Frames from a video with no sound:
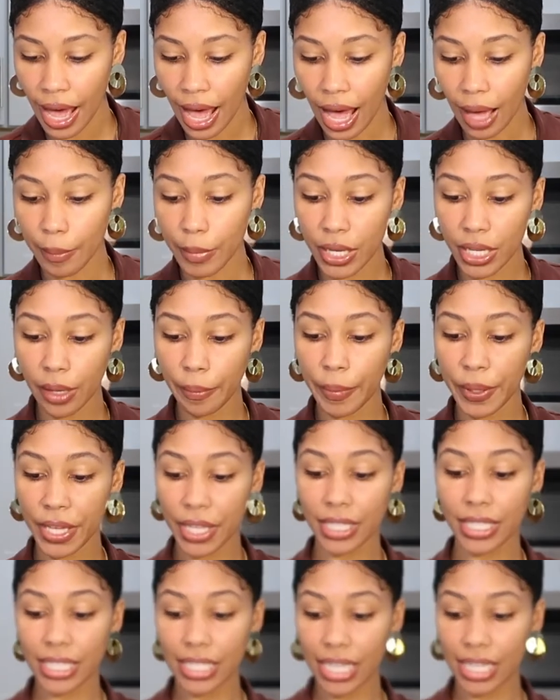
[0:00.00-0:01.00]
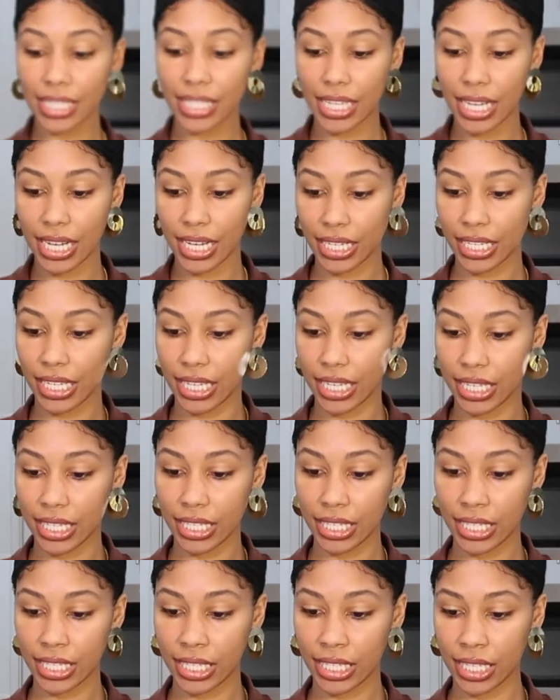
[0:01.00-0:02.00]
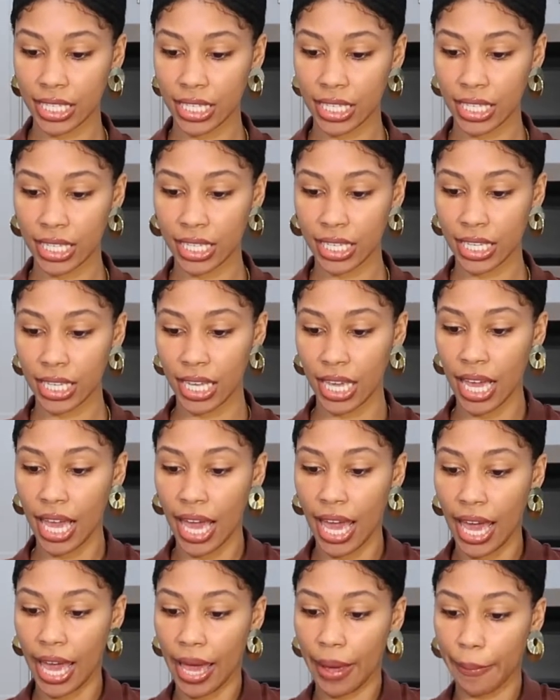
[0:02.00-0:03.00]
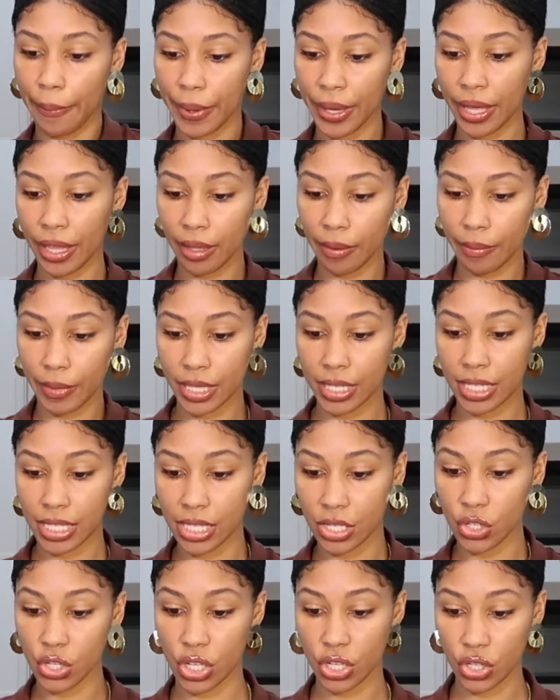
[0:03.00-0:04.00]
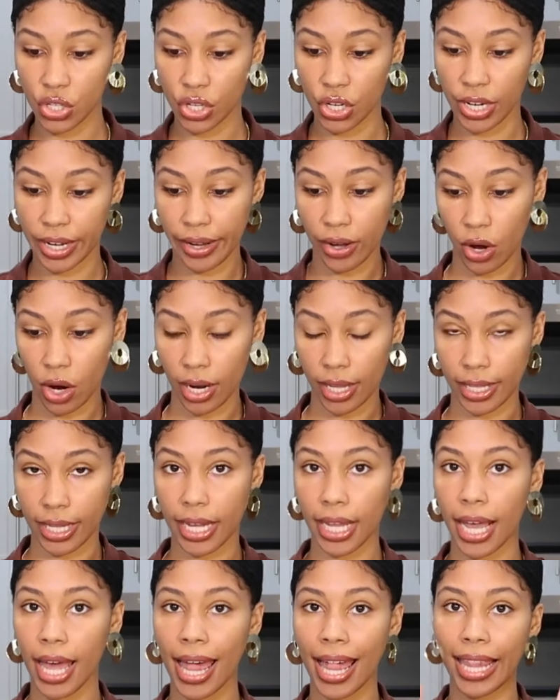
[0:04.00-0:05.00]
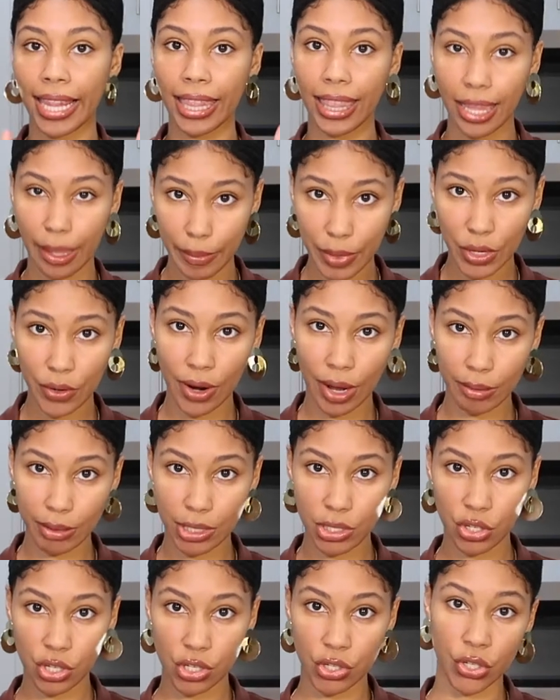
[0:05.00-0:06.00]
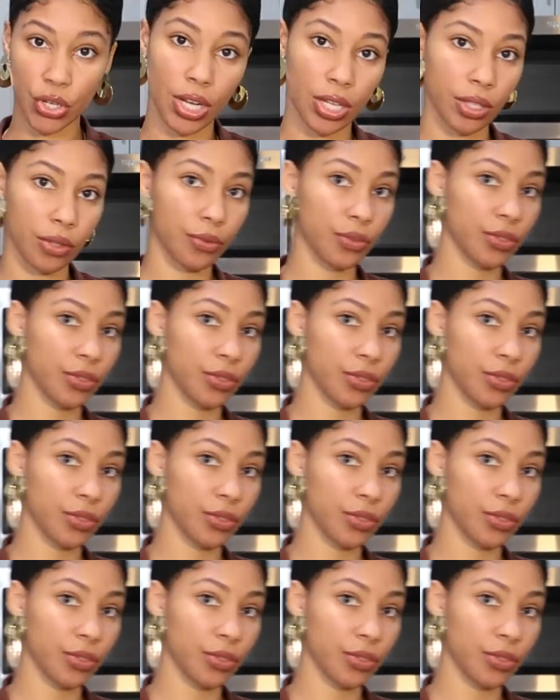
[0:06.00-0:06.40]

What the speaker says: I'm gonna peel and dice the onion and peel and mince the ginger and garlic. Let me grab the ginger out the